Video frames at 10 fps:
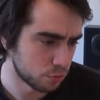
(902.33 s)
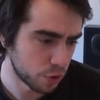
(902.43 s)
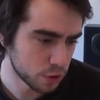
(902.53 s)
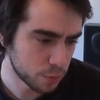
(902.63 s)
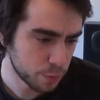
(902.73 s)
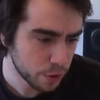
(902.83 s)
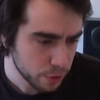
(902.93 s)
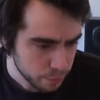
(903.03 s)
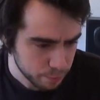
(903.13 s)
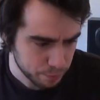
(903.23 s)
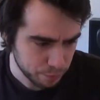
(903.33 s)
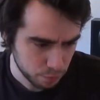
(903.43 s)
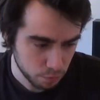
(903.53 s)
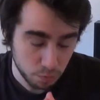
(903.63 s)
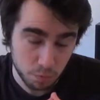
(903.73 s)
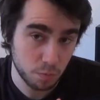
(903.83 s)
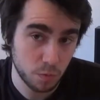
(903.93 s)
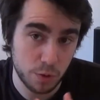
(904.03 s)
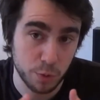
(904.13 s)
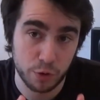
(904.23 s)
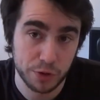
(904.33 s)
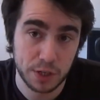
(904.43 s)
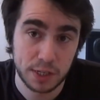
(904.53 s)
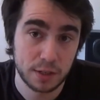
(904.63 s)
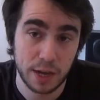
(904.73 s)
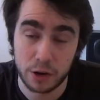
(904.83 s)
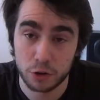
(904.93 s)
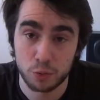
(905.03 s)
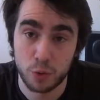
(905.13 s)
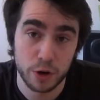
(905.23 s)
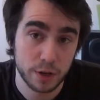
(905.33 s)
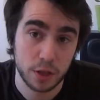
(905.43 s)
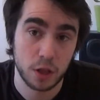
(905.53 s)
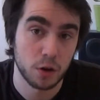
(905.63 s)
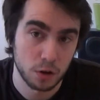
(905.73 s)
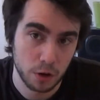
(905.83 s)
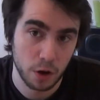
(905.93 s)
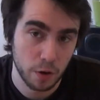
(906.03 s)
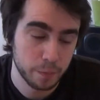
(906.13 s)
Rosenberg, democracy cannot work any longer.